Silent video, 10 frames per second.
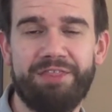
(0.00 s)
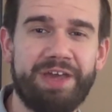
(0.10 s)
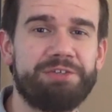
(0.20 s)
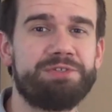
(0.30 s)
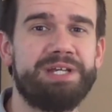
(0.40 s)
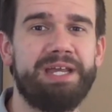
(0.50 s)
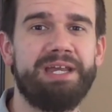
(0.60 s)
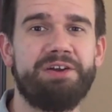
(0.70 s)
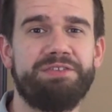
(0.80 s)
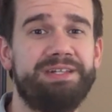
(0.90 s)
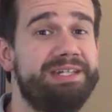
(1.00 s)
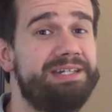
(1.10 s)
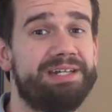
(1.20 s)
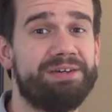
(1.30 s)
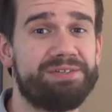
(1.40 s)
Thanks for taking care of the
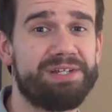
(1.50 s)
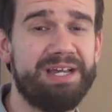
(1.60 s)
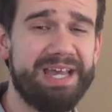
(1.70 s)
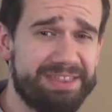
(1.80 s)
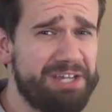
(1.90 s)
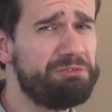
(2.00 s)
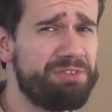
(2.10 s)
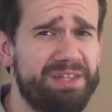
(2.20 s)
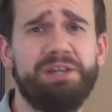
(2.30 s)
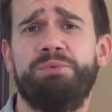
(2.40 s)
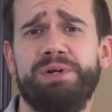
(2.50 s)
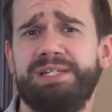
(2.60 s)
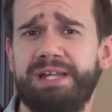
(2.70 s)
details, and thanks for thinking one